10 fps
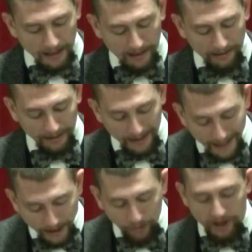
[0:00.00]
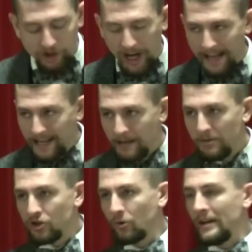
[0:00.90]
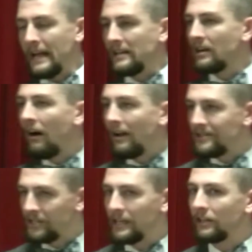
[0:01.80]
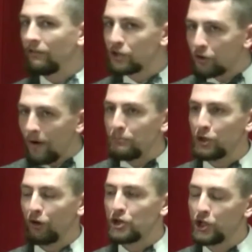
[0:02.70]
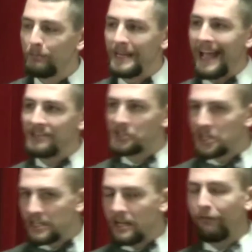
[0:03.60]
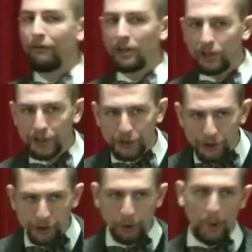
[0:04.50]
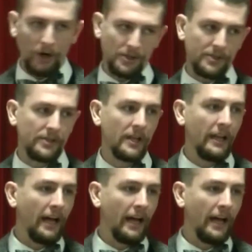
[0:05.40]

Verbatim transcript: The language and imagery and content of Scripture should be a significant source